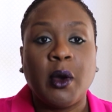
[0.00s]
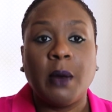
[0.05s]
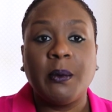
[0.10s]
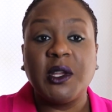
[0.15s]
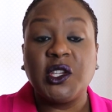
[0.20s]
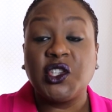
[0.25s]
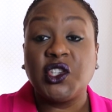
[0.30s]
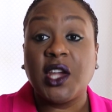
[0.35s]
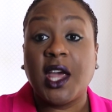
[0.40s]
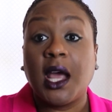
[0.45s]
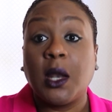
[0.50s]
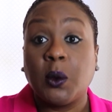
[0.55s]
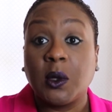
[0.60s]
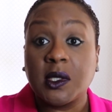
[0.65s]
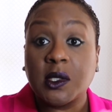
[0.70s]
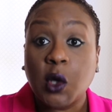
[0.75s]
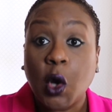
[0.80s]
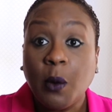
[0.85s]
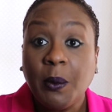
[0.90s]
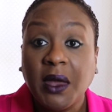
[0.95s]
promised child
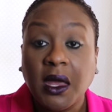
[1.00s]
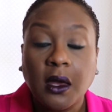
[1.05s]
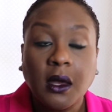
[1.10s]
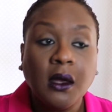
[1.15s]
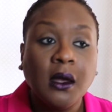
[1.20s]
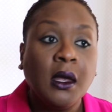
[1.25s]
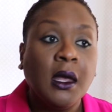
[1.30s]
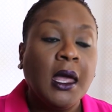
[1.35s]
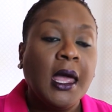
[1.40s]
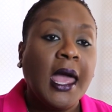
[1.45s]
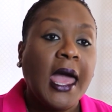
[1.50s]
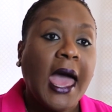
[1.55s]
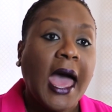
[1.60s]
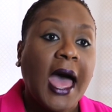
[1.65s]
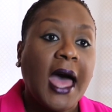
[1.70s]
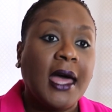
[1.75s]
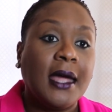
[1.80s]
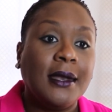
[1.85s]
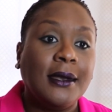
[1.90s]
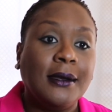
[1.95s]
was coming,
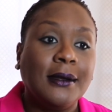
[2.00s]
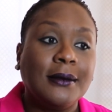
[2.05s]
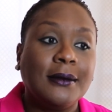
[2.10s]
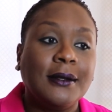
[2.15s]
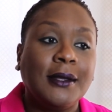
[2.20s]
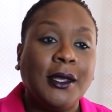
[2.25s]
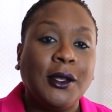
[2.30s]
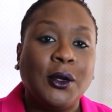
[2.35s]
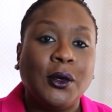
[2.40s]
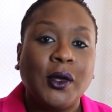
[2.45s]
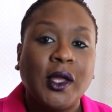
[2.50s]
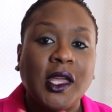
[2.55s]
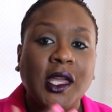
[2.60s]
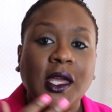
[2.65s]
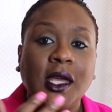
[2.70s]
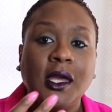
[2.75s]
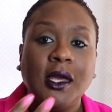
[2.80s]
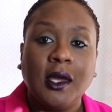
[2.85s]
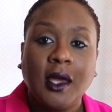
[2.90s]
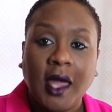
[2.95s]
and
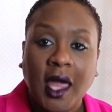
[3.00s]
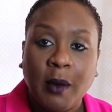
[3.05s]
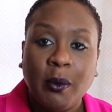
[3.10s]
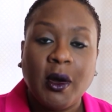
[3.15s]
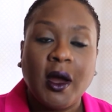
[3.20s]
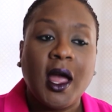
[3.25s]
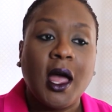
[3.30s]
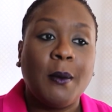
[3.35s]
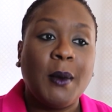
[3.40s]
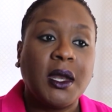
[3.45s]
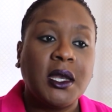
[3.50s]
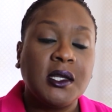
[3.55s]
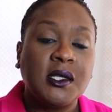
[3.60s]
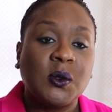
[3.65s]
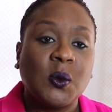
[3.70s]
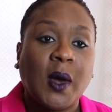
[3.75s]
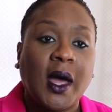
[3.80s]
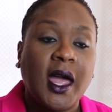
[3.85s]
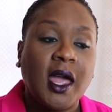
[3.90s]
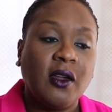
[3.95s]
Abraham and
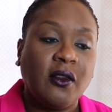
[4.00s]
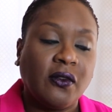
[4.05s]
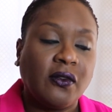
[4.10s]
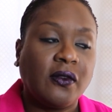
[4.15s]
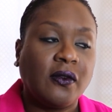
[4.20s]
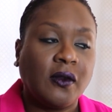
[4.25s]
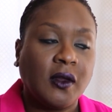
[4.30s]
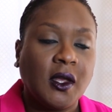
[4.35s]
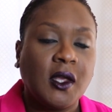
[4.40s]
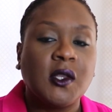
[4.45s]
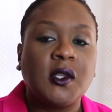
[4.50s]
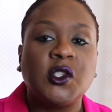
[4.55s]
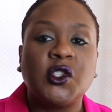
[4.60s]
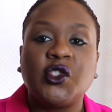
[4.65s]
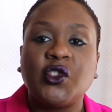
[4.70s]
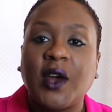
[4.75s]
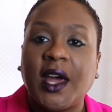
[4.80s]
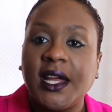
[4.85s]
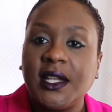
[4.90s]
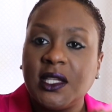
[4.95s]
his wife,
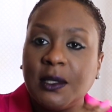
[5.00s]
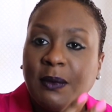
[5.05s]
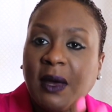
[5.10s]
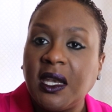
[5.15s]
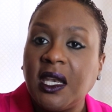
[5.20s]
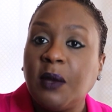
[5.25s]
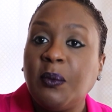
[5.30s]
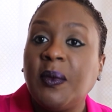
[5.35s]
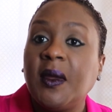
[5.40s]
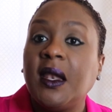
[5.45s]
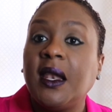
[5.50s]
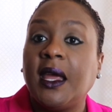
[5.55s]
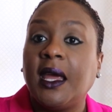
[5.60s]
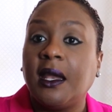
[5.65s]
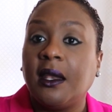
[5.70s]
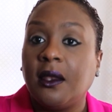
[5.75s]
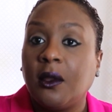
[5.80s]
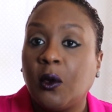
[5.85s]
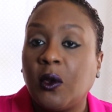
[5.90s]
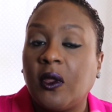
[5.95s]
try to
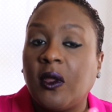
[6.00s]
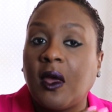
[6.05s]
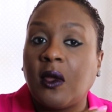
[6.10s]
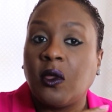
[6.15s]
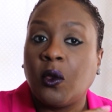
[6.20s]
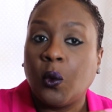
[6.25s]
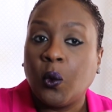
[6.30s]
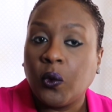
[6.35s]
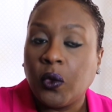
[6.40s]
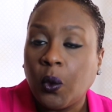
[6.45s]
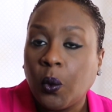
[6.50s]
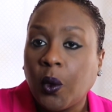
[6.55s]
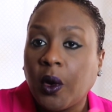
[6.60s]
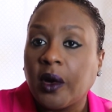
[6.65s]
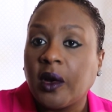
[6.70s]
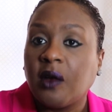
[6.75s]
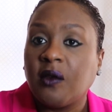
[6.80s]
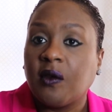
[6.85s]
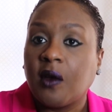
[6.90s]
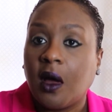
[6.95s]
manipulate the
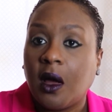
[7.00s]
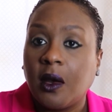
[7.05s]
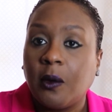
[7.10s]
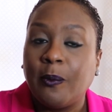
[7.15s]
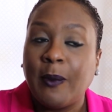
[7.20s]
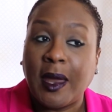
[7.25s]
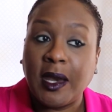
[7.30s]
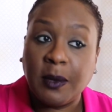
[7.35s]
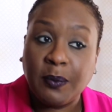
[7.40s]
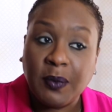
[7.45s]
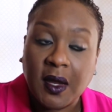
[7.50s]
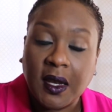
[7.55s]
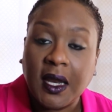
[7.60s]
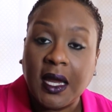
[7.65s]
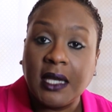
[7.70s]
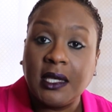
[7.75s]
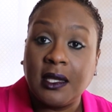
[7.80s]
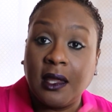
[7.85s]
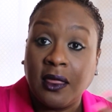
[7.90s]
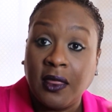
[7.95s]
word of God,
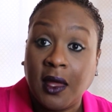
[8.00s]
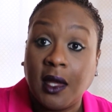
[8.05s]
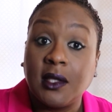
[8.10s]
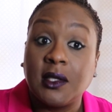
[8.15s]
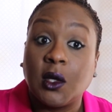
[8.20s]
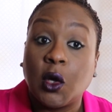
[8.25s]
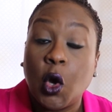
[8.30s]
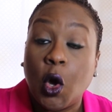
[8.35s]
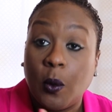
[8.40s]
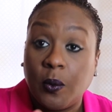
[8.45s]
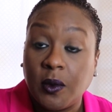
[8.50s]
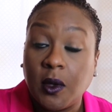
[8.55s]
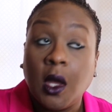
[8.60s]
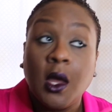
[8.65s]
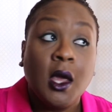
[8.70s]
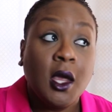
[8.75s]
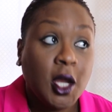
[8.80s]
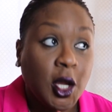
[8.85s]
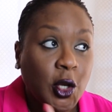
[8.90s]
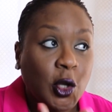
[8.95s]
manipulate the thing to come,
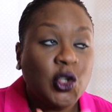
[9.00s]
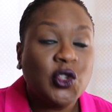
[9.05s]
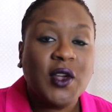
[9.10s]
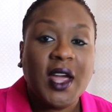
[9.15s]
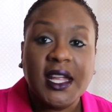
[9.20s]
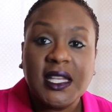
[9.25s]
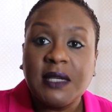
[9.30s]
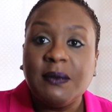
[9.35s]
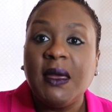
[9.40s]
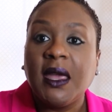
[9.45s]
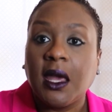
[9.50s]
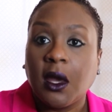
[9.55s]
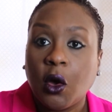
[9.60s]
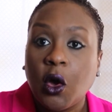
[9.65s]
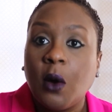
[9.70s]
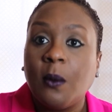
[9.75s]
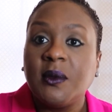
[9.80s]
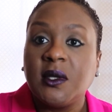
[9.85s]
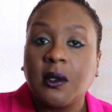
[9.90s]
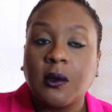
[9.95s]
you know, trying to make it
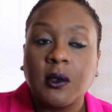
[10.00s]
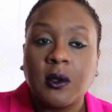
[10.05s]
come